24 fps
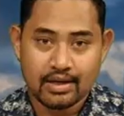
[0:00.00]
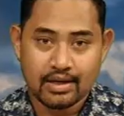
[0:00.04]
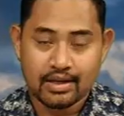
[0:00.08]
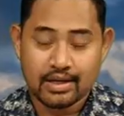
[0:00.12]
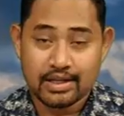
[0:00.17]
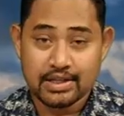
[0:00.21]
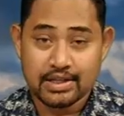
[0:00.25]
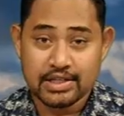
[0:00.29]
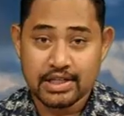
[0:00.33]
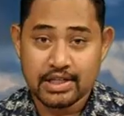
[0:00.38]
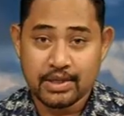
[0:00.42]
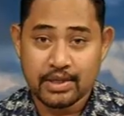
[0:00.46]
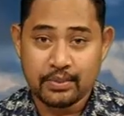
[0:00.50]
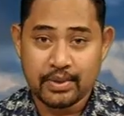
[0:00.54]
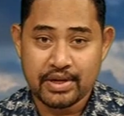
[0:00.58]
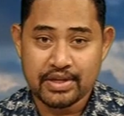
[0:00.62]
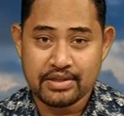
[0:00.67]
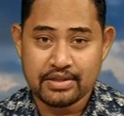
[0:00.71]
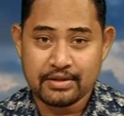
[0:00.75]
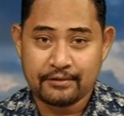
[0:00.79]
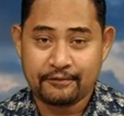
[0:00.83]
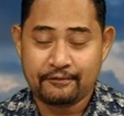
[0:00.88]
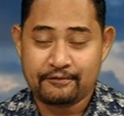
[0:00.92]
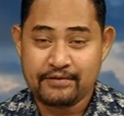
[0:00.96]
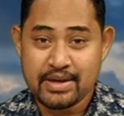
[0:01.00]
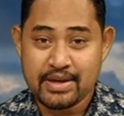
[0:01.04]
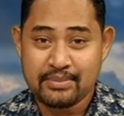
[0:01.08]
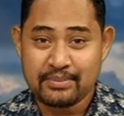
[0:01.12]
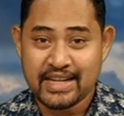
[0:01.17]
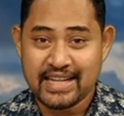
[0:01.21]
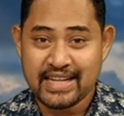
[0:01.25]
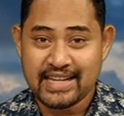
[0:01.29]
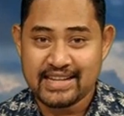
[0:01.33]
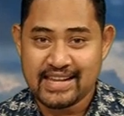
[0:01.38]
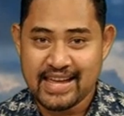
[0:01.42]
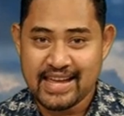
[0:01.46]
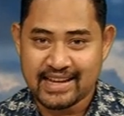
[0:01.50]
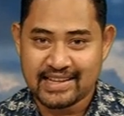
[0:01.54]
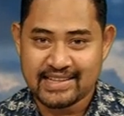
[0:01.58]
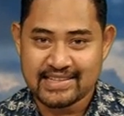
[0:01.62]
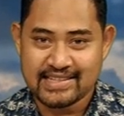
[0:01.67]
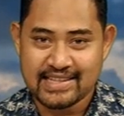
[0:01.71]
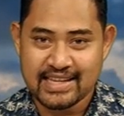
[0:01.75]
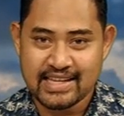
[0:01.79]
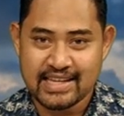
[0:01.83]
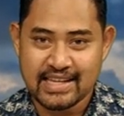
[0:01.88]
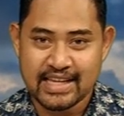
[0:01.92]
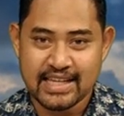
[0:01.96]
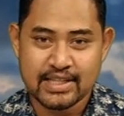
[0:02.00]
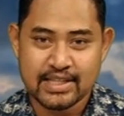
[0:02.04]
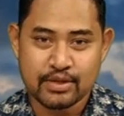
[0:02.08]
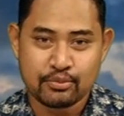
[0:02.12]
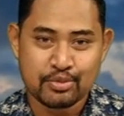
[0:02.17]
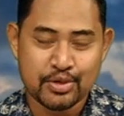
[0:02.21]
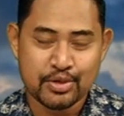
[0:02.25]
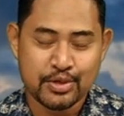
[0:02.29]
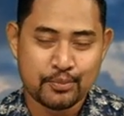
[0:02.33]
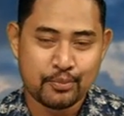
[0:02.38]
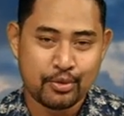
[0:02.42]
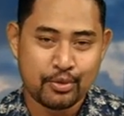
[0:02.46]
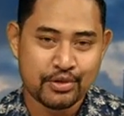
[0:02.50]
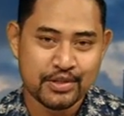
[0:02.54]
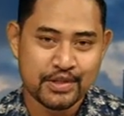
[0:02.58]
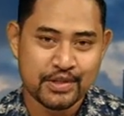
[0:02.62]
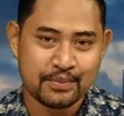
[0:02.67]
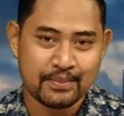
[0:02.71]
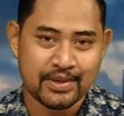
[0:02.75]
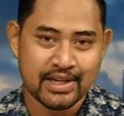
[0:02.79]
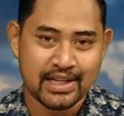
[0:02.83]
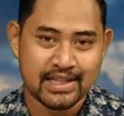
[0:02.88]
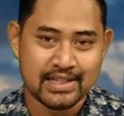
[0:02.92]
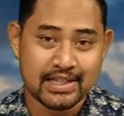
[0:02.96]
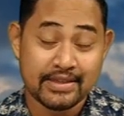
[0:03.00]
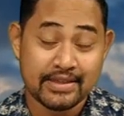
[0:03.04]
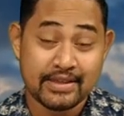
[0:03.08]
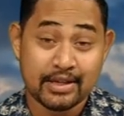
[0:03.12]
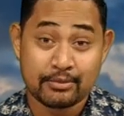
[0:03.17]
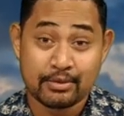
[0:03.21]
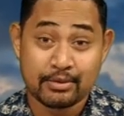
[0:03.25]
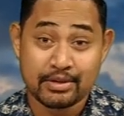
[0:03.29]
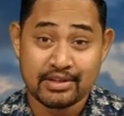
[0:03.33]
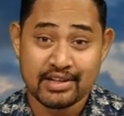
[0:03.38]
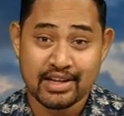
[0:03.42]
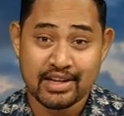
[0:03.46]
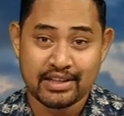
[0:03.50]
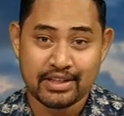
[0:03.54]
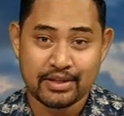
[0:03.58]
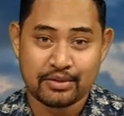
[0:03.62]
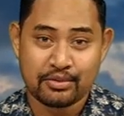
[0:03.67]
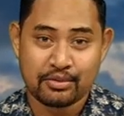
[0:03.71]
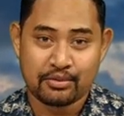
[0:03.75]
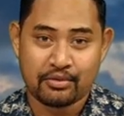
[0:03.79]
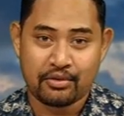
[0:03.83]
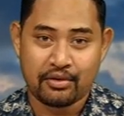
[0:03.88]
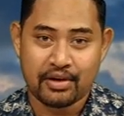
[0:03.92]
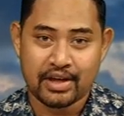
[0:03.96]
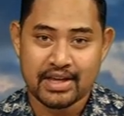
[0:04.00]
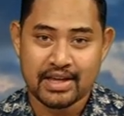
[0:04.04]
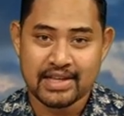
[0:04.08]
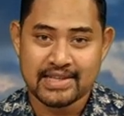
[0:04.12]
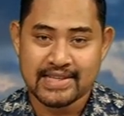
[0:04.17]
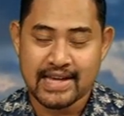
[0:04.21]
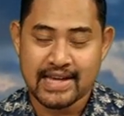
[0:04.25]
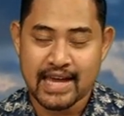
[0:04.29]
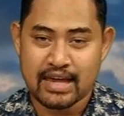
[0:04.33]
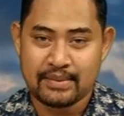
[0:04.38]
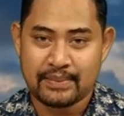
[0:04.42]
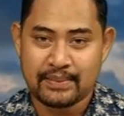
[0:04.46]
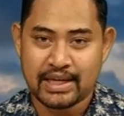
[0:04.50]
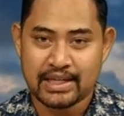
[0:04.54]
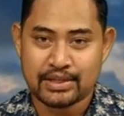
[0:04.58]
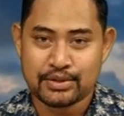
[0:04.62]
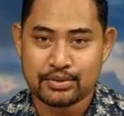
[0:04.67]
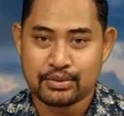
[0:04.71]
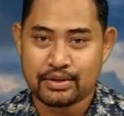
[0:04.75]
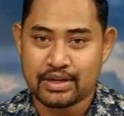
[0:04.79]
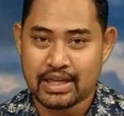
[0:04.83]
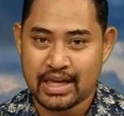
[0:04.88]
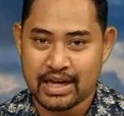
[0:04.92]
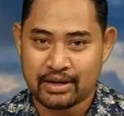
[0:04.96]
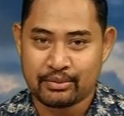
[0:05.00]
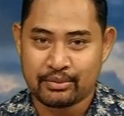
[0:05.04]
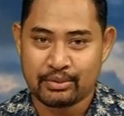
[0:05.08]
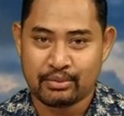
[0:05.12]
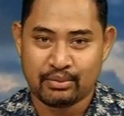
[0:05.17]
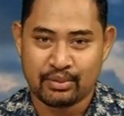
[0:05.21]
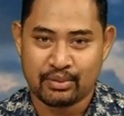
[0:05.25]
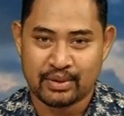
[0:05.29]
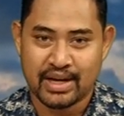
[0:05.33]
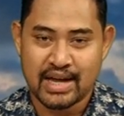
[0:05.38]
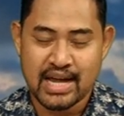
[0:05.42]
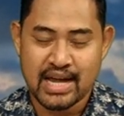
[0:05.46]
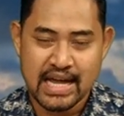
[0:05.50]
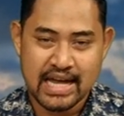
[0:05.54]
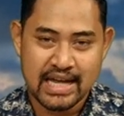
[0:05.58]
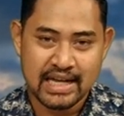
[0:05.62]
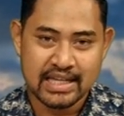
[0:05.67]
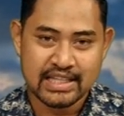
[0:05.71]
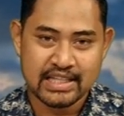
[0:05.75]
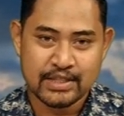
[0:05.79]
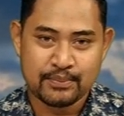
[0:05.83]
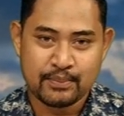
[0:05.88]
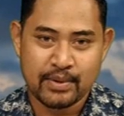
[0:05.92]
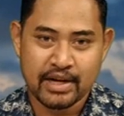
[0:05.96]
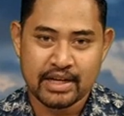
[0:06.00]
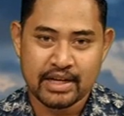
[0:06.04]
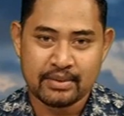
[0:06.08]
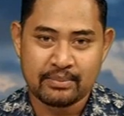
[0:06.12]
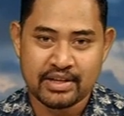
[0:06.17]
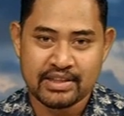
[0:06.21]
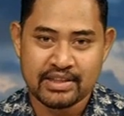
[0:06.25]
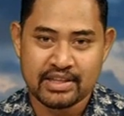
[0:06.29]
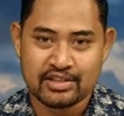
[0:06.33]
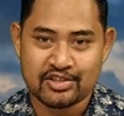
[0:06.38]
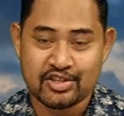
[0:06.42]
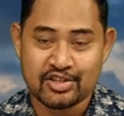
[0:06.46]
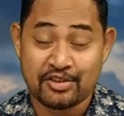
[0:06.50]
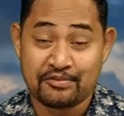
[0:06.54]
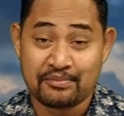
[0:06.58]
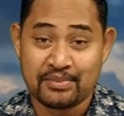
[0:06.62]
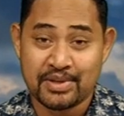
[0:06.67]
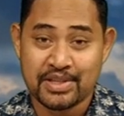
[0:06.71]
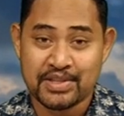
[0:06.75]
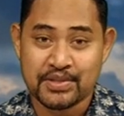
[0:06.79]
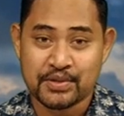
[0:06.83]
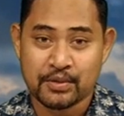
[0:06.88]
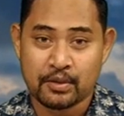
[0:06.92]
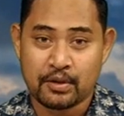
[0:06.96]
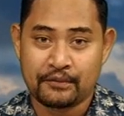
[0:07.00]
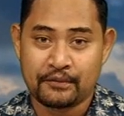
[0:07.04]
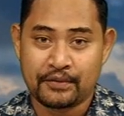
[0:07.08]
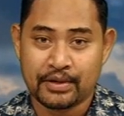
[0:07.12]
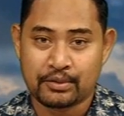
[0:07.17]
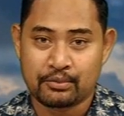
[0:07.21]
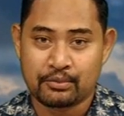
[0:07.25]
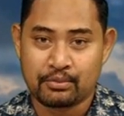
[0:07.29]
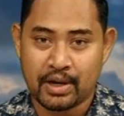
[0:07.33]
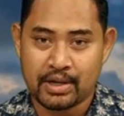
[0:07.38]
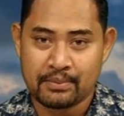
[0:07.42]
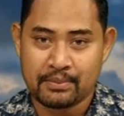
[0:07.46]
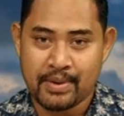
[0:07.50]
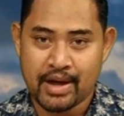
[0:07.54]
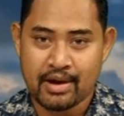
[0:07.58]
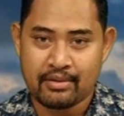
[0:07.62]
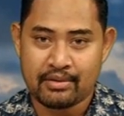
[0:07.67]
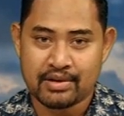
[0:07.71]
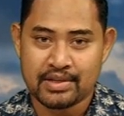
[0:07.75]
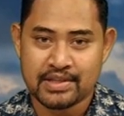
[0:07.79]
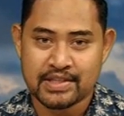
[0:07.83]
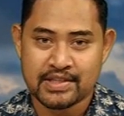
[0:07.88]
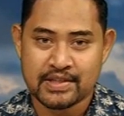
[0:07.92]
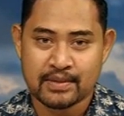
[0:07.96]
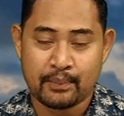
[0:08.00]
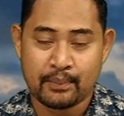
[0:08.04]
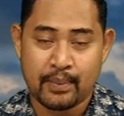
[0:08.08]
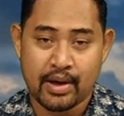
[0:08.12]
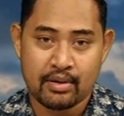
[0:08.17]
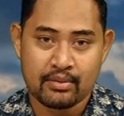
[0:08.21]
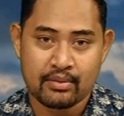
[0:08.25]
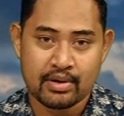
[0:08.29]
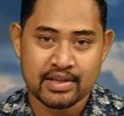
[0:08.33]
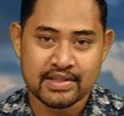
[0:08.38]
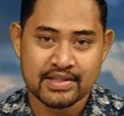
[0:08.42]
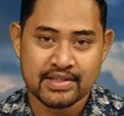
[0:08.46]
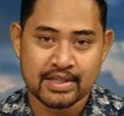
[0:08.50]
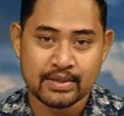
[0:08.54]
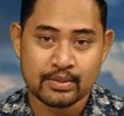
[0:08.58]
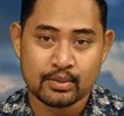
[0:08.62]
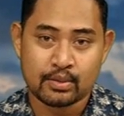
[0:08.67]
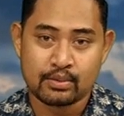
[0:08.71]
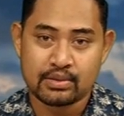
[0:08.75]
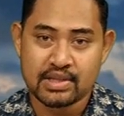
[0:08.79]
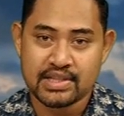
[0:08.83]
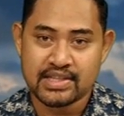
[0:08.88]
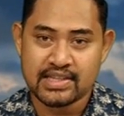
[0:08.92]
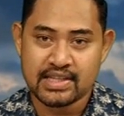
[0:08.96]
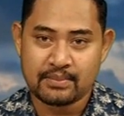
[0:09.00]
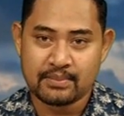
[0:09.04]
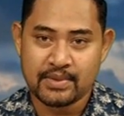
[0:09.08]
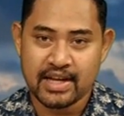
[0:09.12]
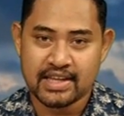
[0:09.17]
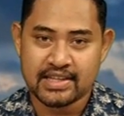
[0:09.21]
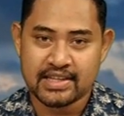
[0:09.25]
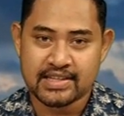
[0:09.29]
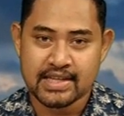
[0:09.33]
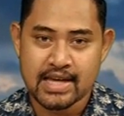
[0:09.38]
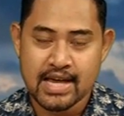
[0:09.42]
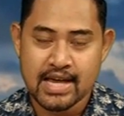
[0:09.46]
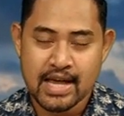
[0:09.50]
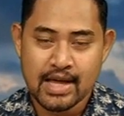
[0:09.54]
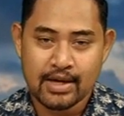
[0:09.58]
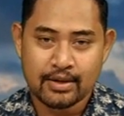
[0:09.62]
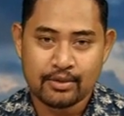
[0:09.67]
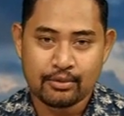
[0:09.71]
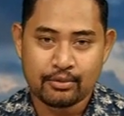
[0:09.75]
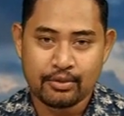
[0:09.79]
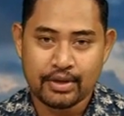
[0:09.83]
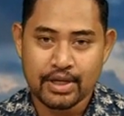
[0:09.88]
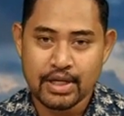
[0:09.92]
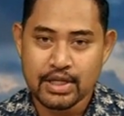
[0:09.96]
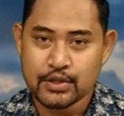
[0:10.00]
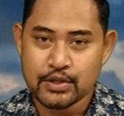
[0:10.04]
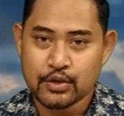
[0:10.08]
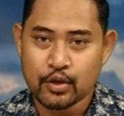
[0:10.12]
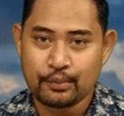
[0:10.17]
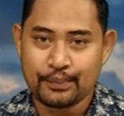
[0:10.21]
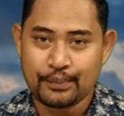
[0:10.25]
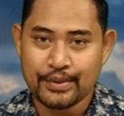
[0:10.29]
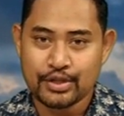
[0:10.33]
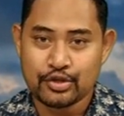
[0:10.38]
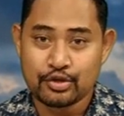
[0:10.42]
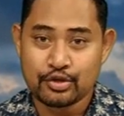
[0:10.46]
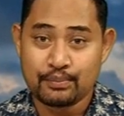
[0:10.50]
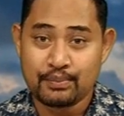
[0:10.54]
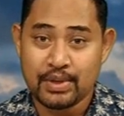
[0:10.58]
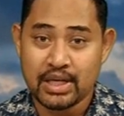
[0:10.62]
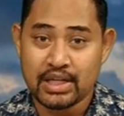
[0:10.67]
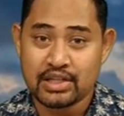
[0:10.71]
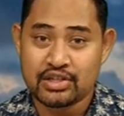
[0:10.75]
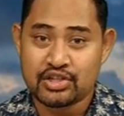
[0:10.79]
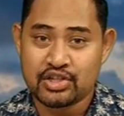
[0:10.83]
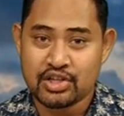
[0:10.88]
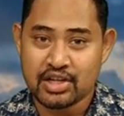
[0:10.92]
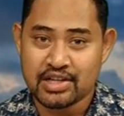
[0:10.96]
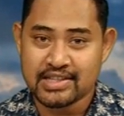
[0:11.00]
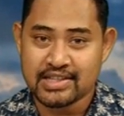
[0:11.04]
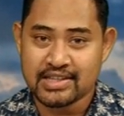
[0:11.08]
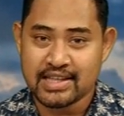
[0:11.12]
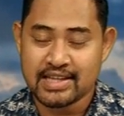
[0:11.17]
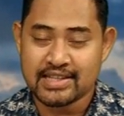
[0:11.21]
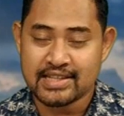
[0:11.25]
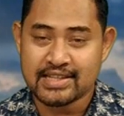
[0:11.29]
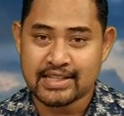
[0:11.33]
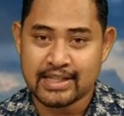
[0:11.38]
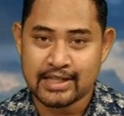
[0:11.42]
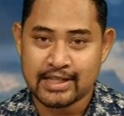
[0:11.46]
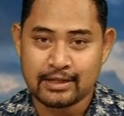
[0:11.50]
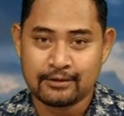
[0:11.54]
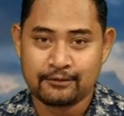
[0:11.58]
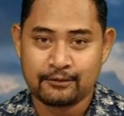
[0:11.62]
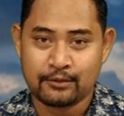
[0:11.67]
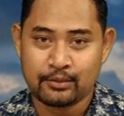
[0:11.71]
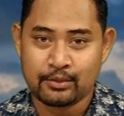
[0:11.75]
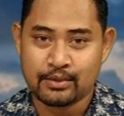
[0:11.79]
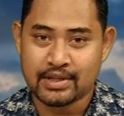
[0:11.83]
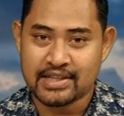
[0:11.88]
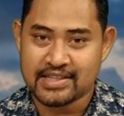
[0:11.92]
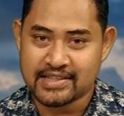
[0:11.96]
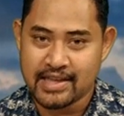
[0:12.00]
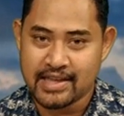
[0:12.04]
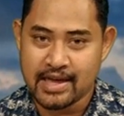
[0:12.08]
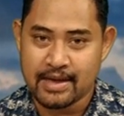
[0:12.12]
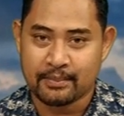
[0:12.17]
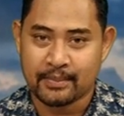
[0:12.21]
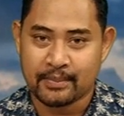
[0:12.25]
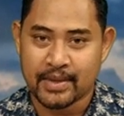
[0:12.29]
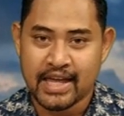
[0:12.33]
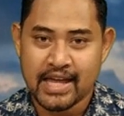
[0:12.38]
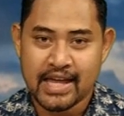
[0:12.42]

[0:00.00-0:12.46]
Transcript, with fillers: Continuing the family legacy is a responsibility that Ronandi Koroi is aiming to carry on. Inspired by the achievements of her grandparents, parents, and older siblings, Koroi is hoping to be just as skillful as them.